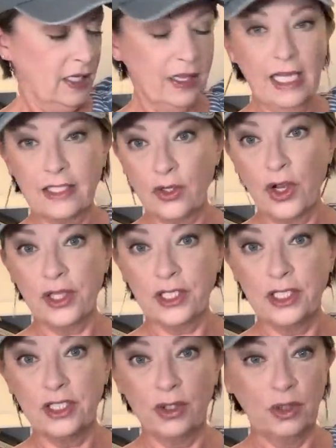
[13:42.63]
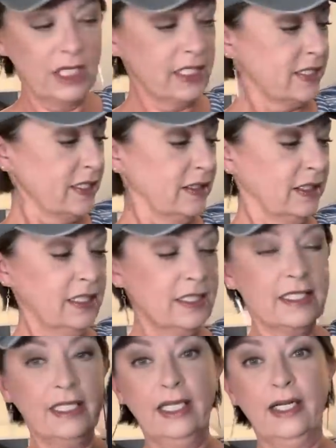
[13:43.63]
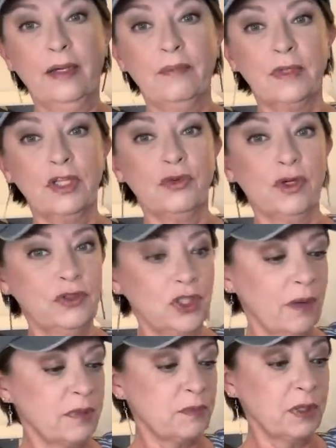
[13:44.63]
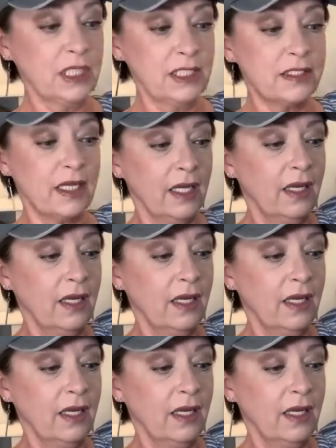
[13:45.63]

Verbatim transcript: that's on the to-do list, is to hit up the thrift shops. Because